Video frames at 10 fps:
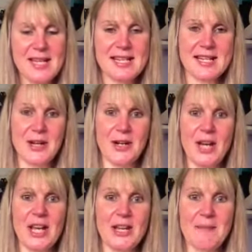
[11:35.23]
So
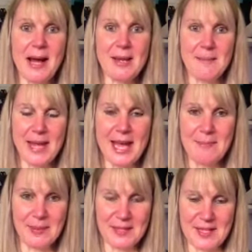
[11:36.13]
you might be
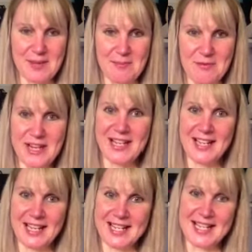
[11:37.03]
able to bring
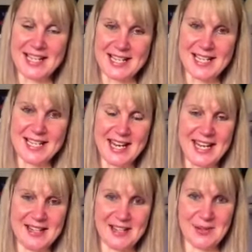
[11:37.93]
these into
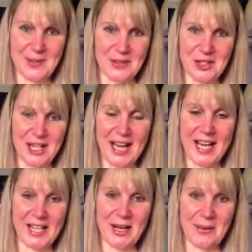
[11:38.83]
scenes once you
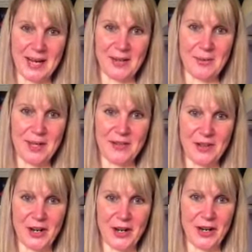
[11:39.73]
get going with
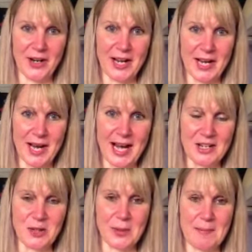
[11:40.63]
your
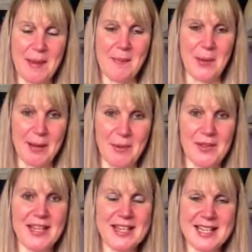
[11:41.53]
actual memoir,
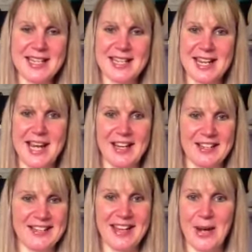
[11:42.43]
but this today
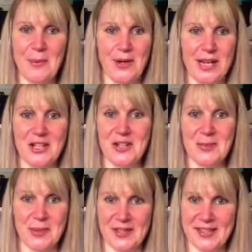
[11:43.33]
is day one. I
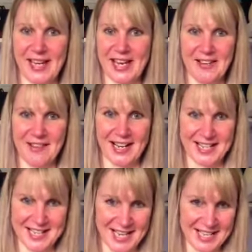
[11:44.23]
just want to get you
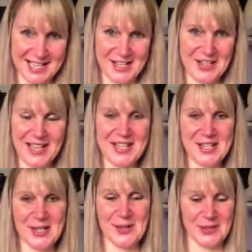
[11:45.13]
writing, so don't get
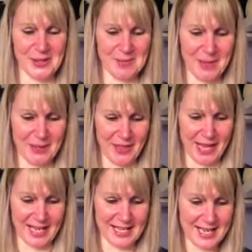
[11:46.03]
too hung up on
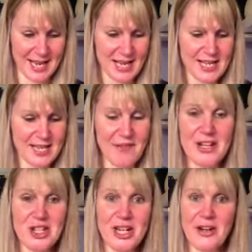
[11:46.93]
these. So I've
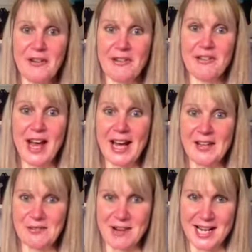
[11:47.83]
actually got
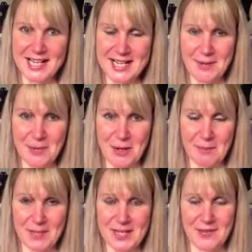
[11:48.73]
five writing
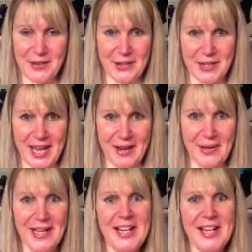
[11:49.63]
prompts for you.